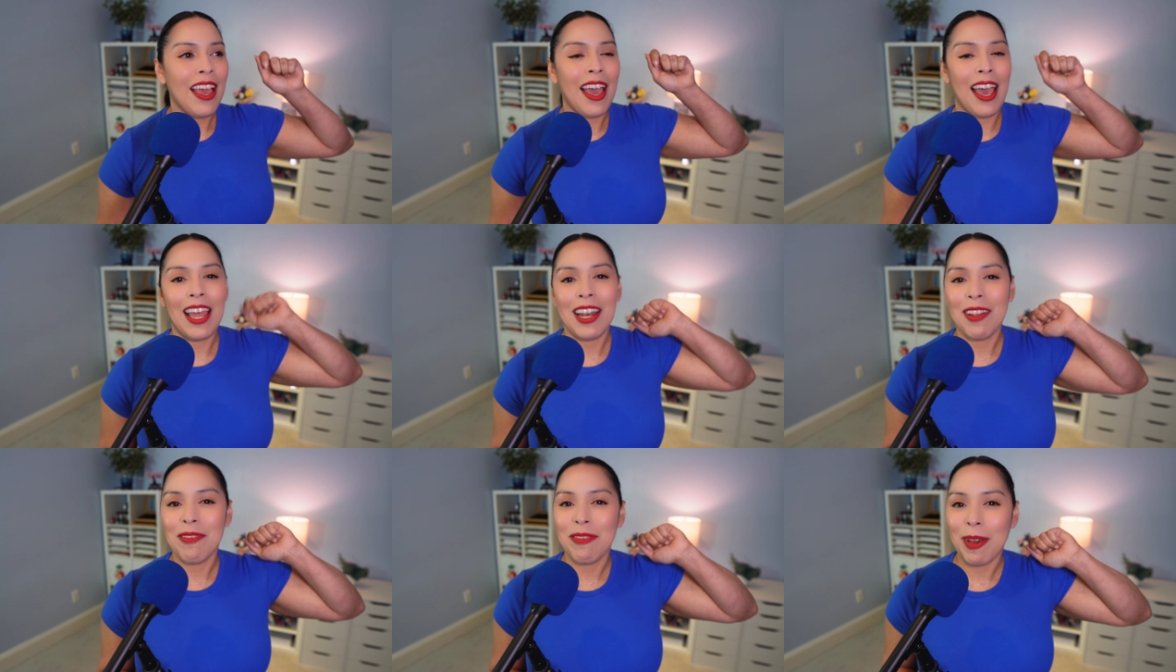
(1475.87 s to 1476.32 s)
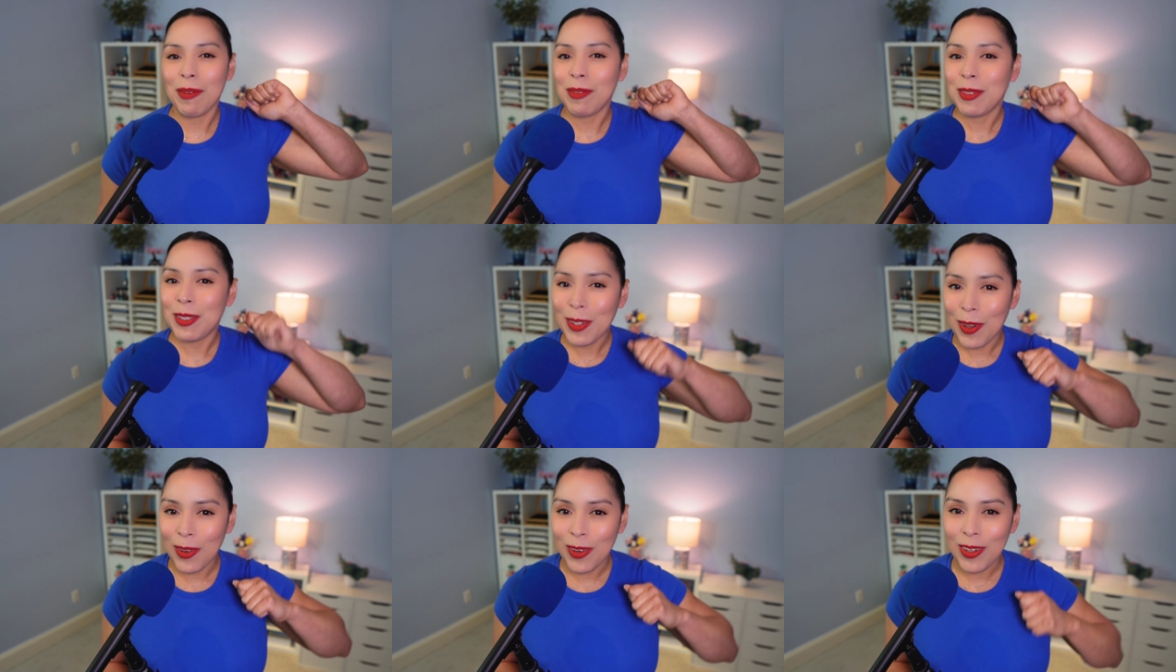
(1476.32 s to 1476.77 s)
And if that
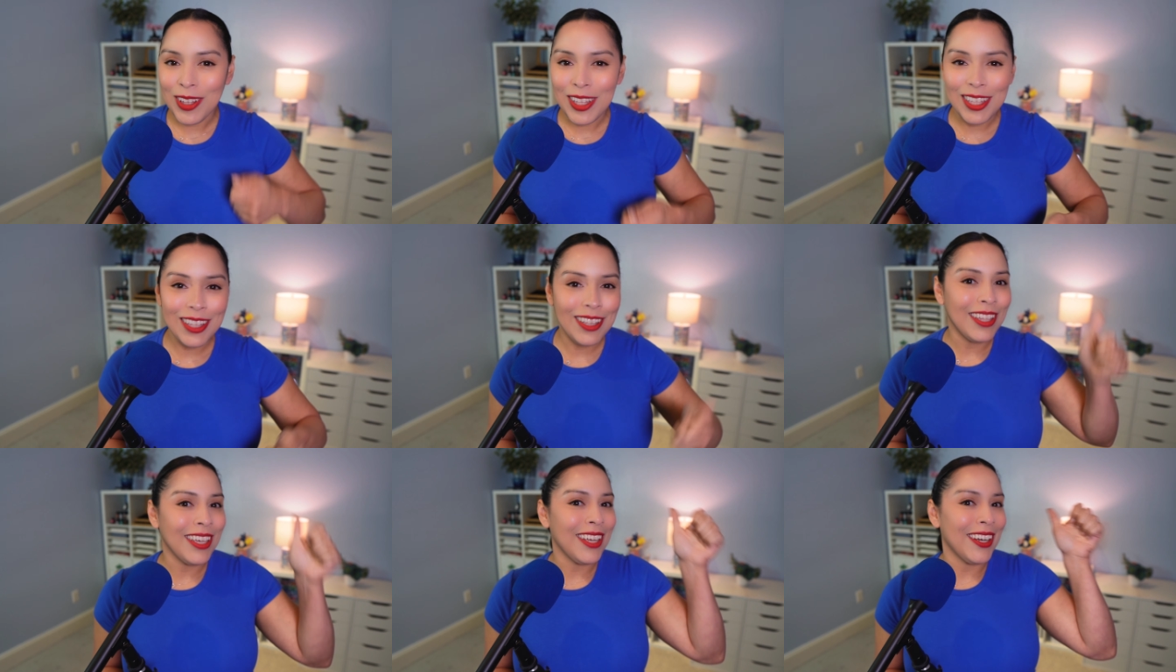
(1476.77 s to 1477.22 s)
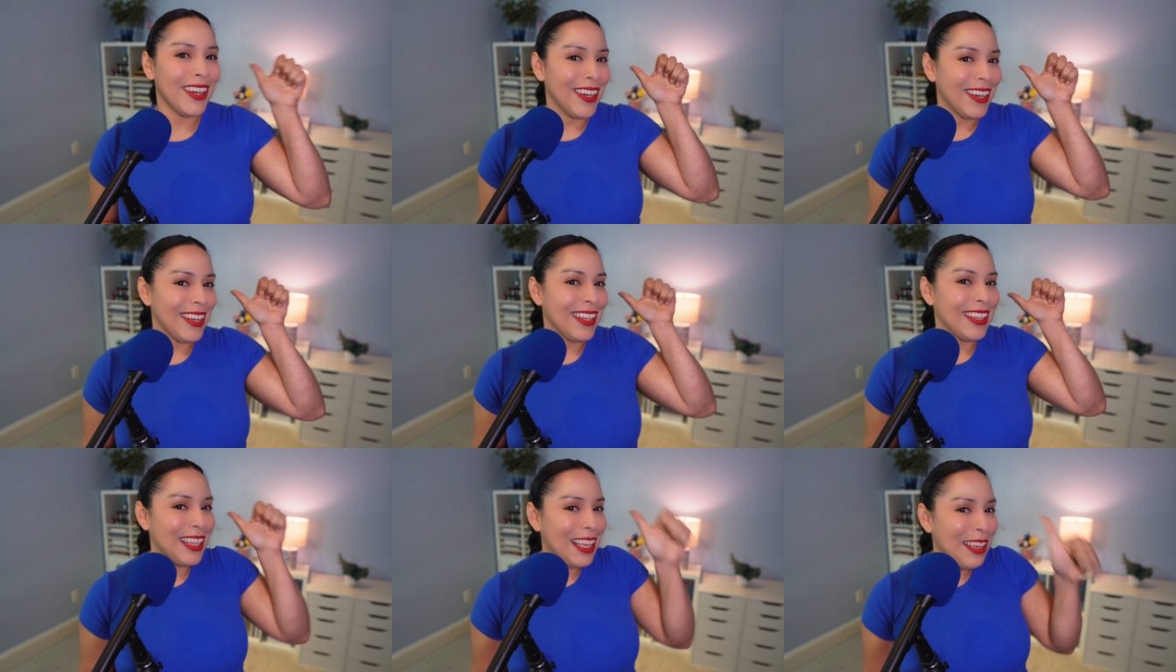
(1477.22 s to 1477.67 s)
was totally
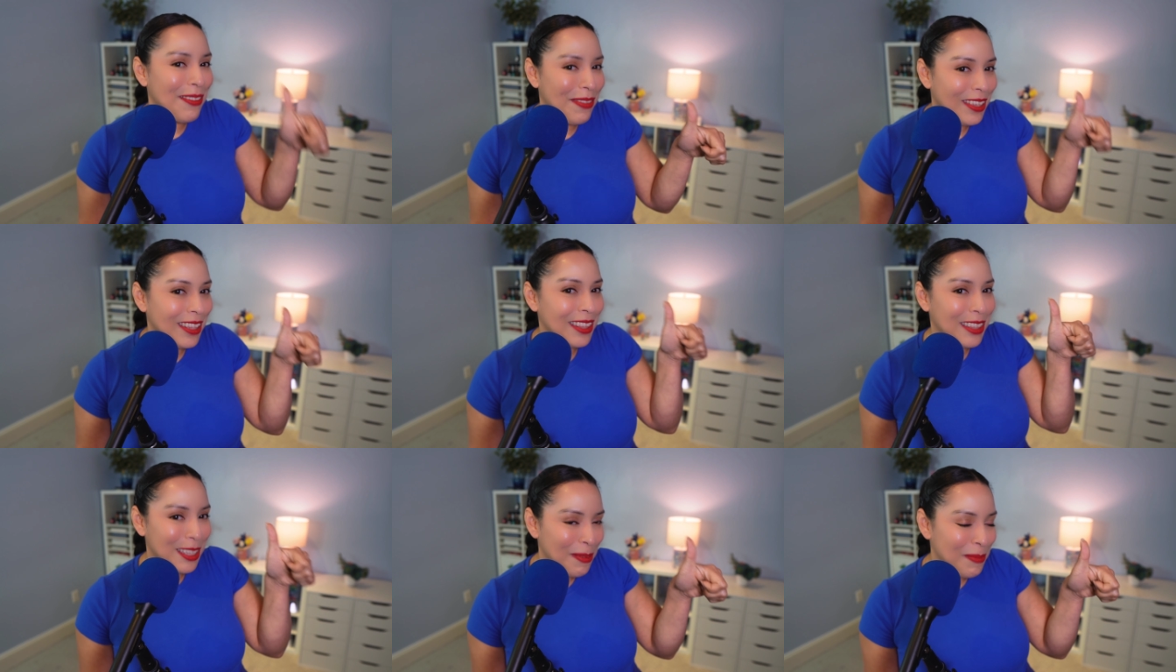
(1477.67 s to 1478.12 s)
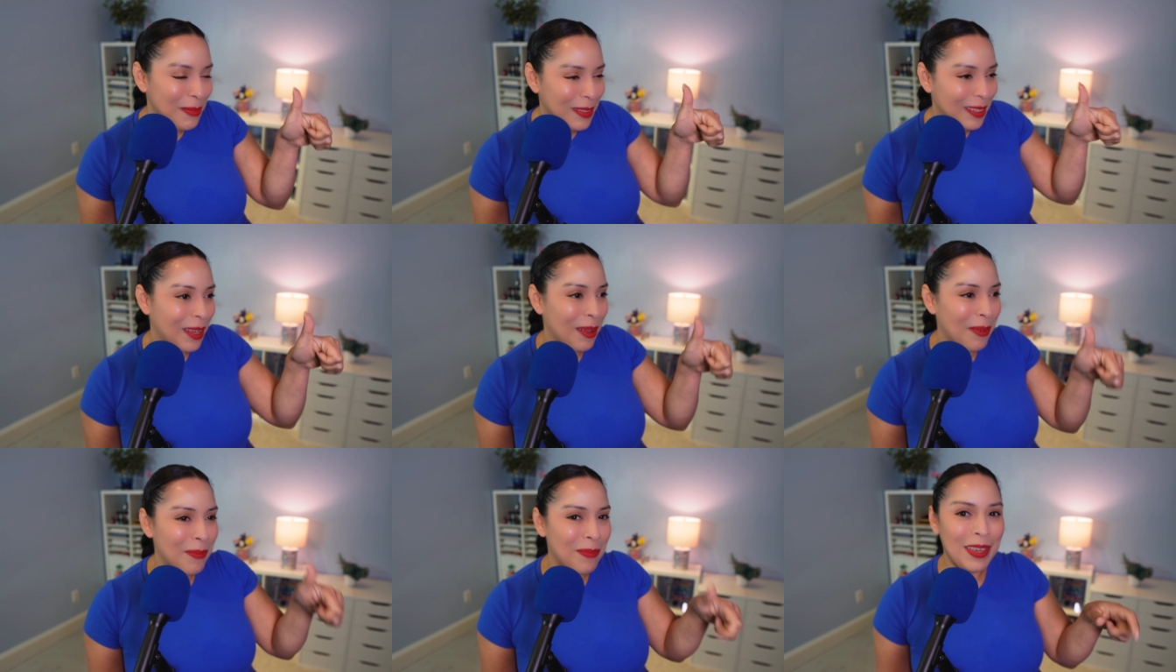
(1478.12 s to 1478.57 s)
clear, leave a thumbs
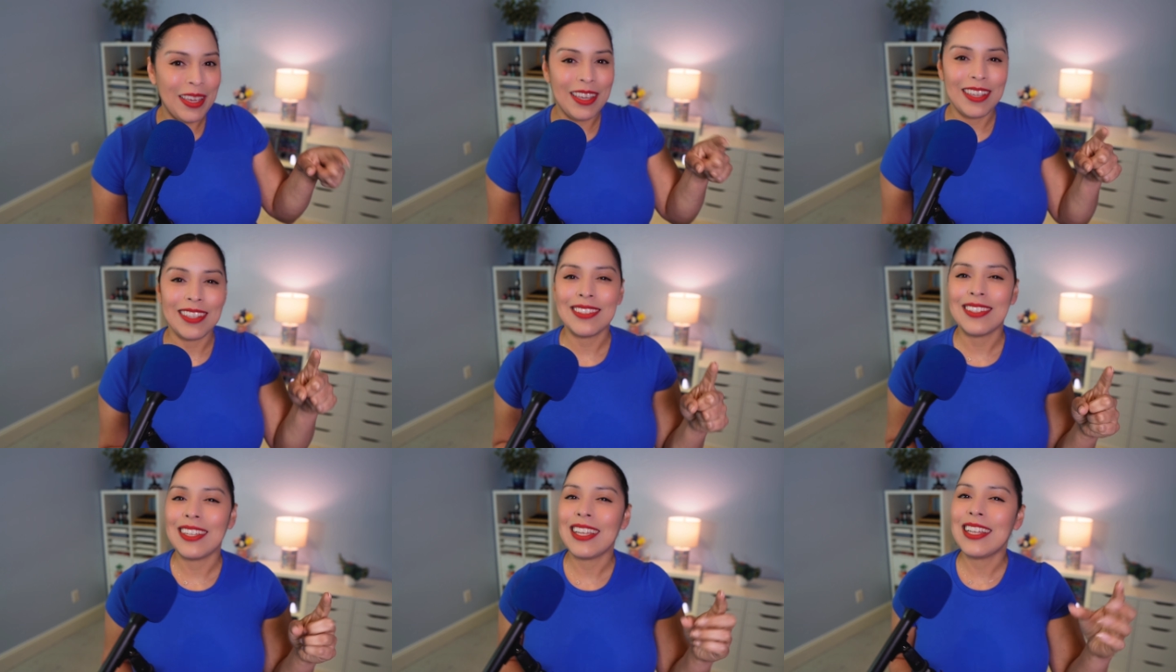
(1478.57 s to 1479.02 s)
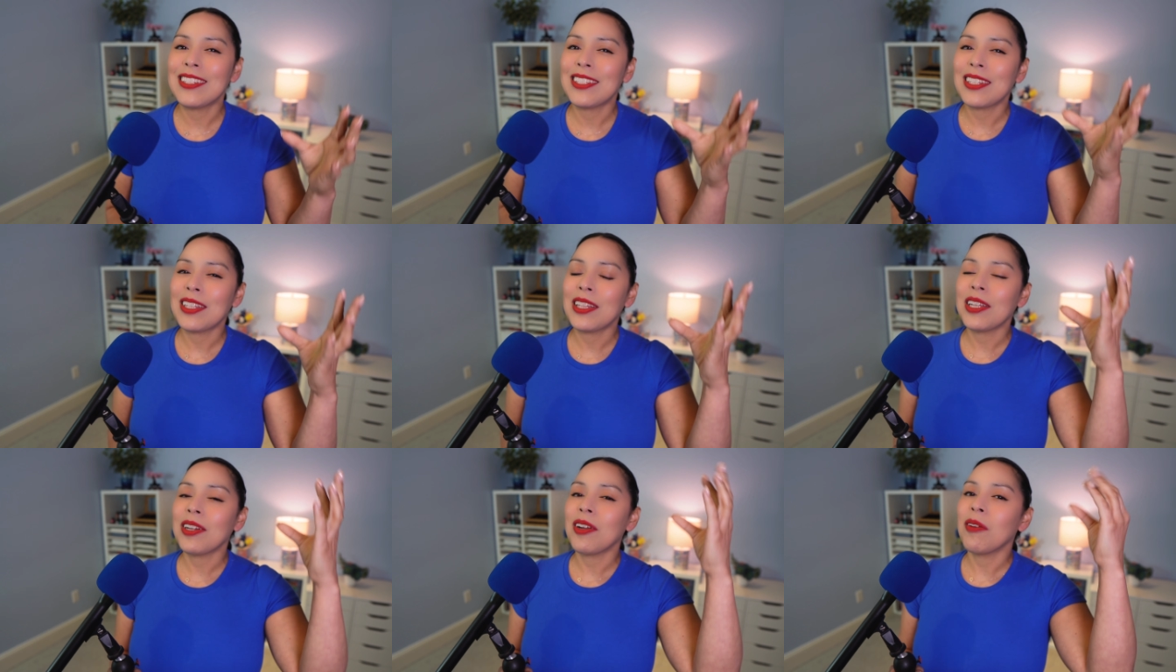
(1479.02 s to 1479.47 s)
up because it's
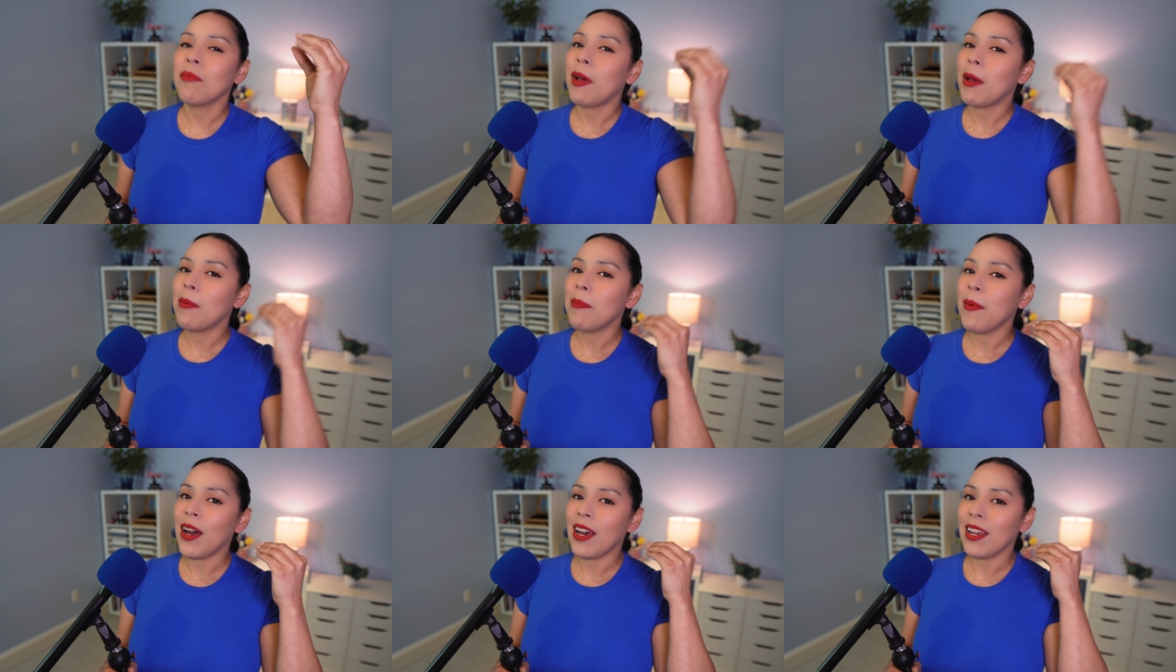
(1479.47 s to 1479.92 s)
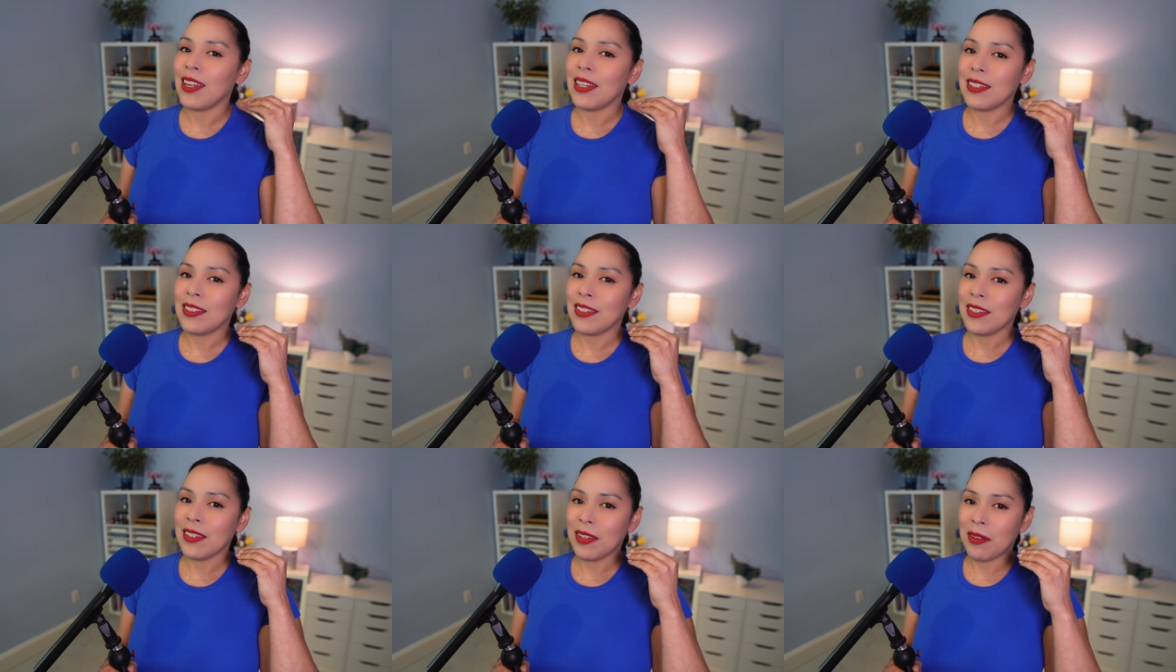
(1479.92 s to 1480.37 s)
clear in my
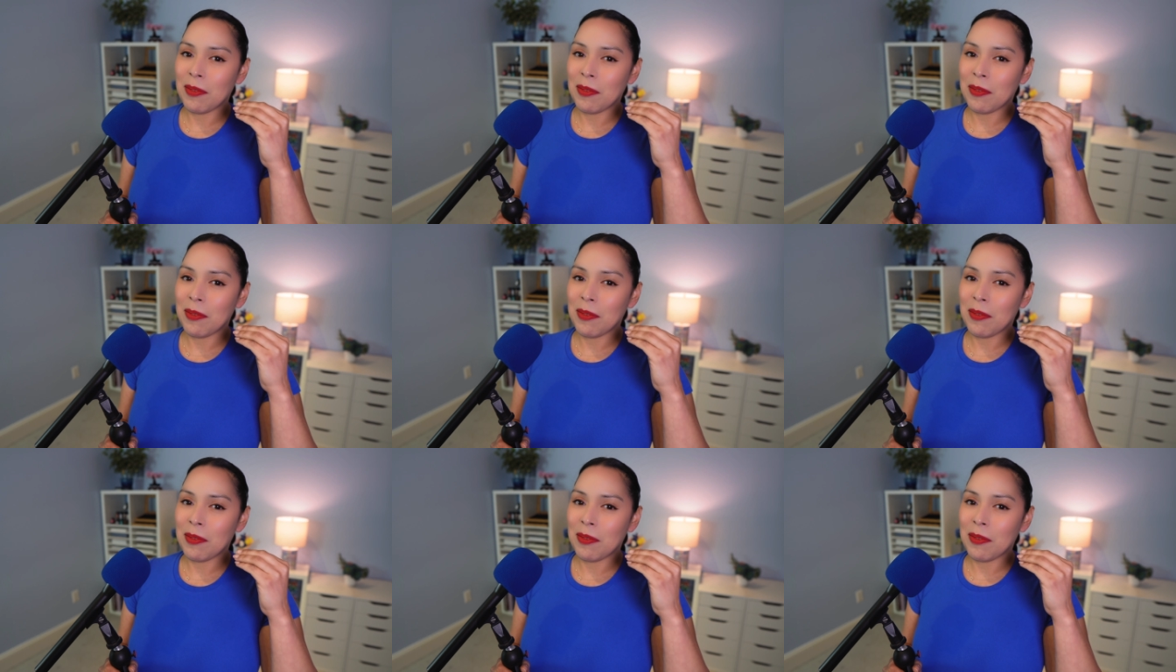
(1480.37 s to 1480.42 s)
mind,